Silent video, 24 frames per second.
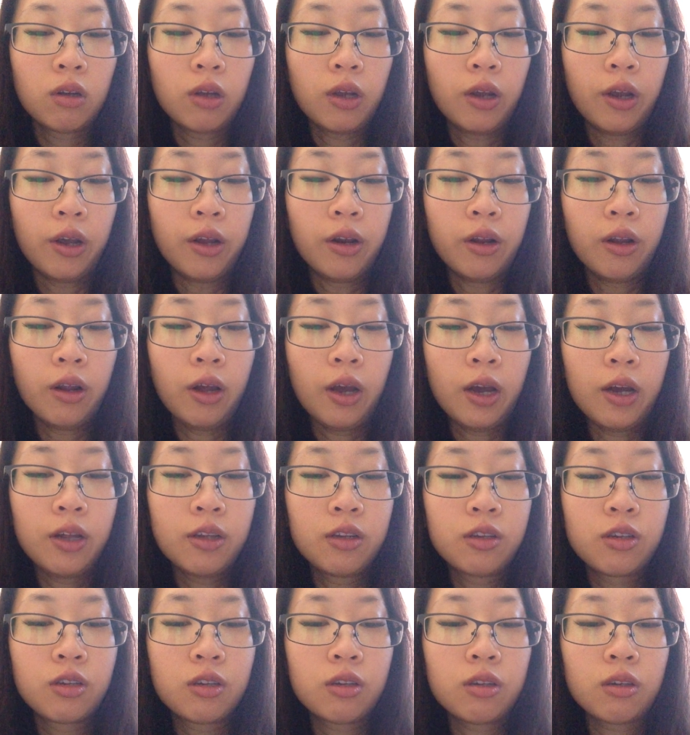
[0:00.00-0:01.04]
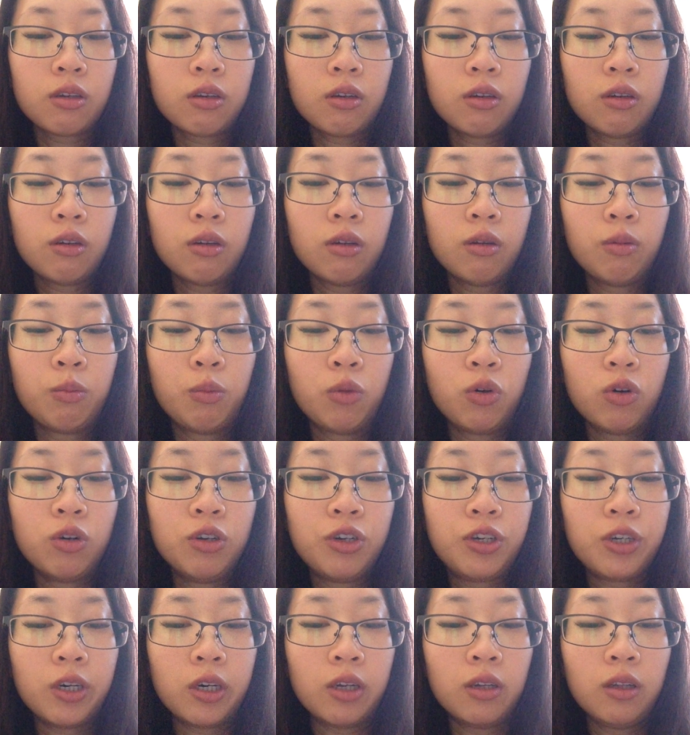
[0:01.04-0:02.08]
And it adds a more
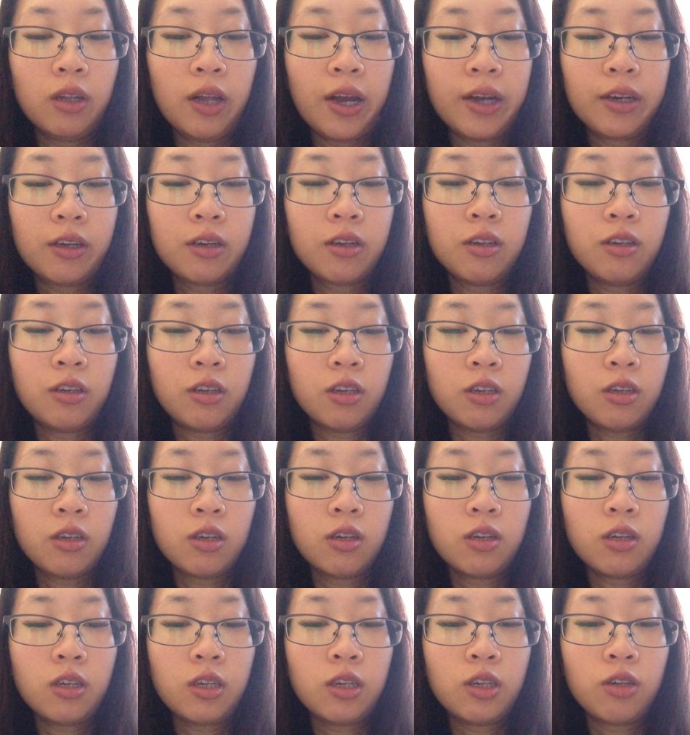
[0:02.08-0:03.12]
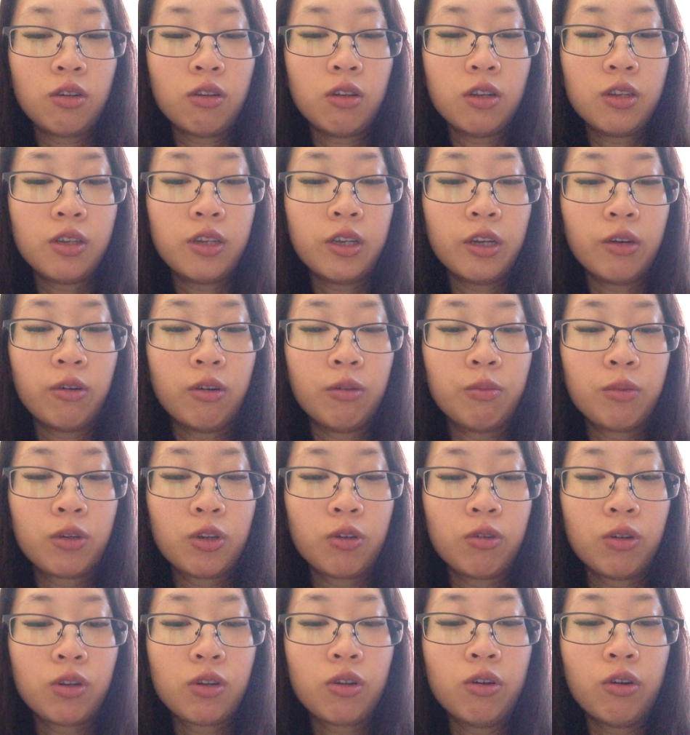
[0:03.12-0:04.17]
gel-like consistency to the serum,
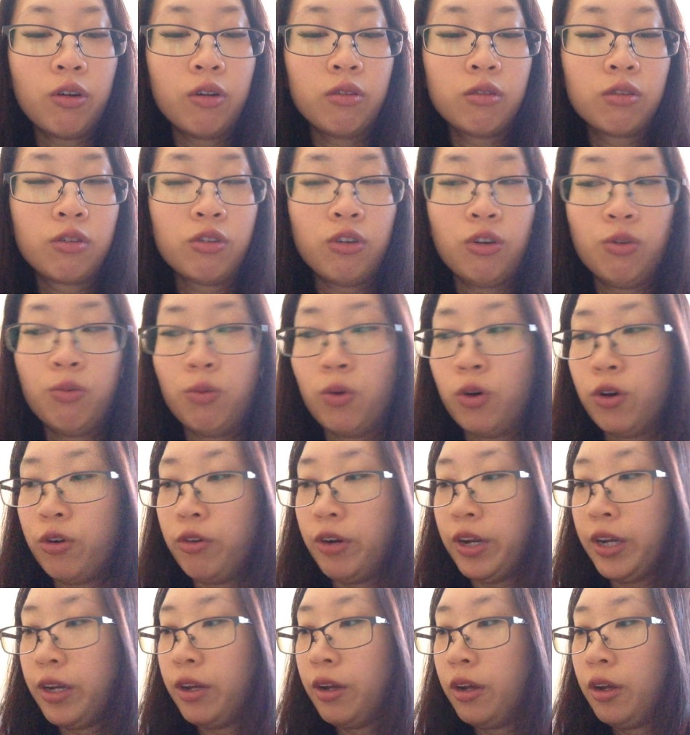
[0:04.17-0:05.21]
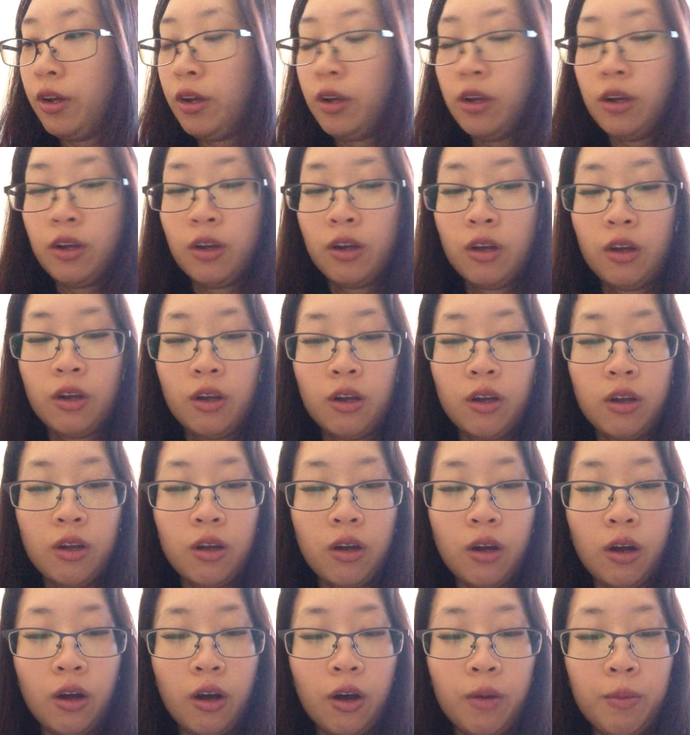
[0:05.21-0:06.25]
so it's not so watery.
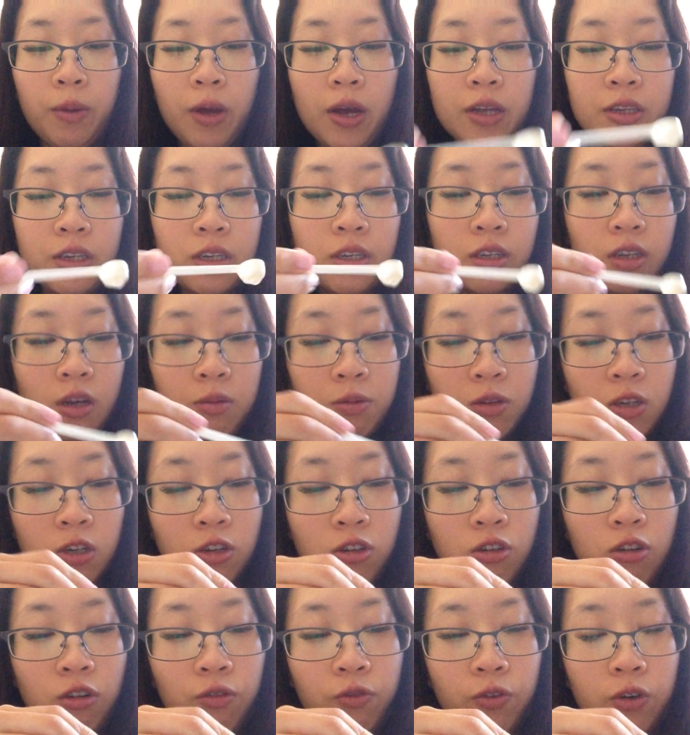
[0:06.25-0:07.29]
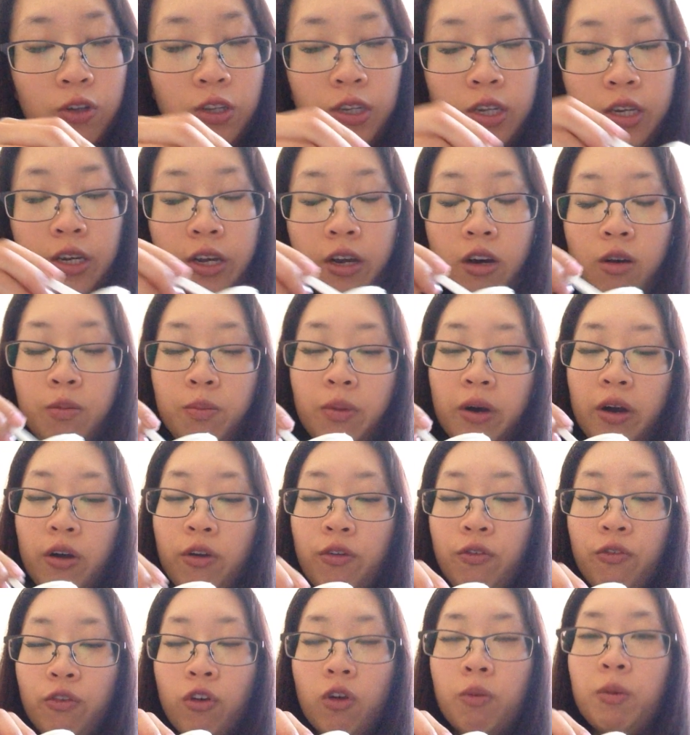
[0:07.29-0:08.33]
As a substitute for sea kelp
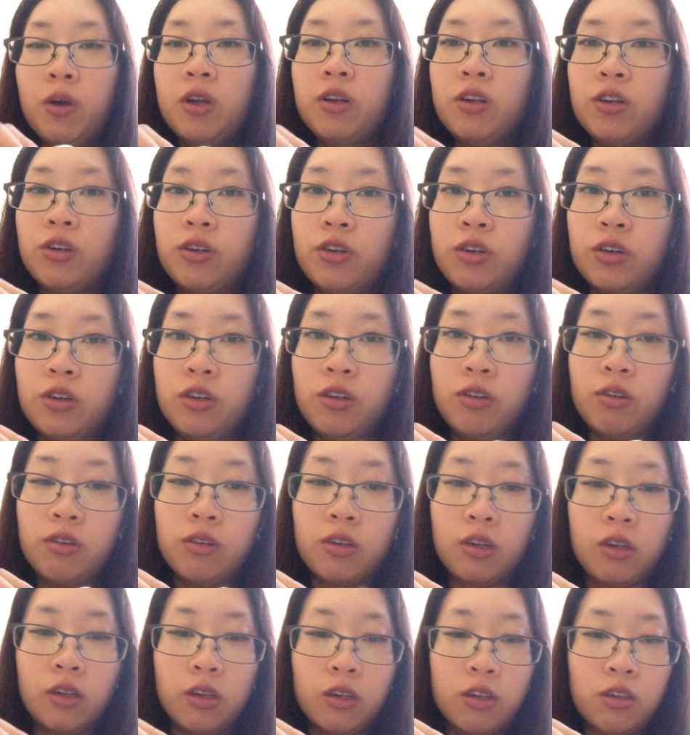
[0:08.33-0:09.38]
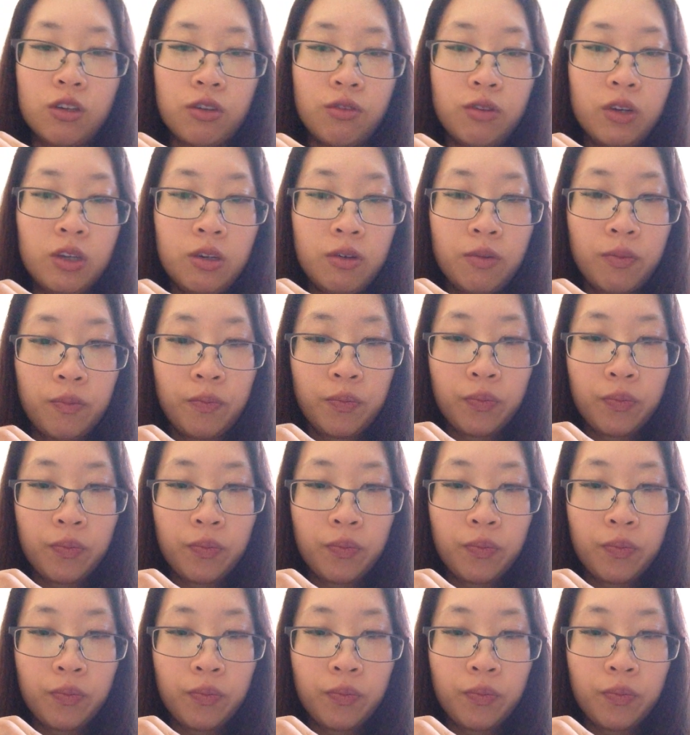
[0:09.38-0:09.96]
bioferment, you could use glycerin.